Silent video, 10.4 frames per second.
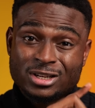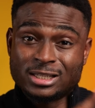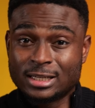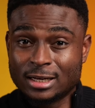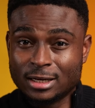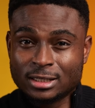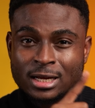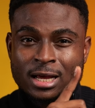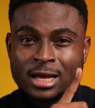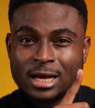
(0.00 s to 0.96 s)
to extend it,
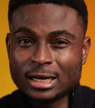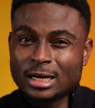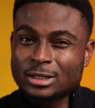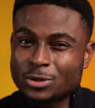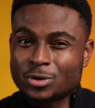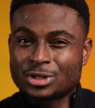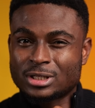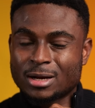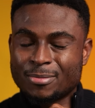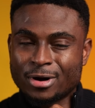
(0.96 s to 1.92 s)
and that costs
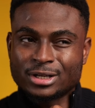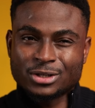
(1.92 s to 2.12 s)
about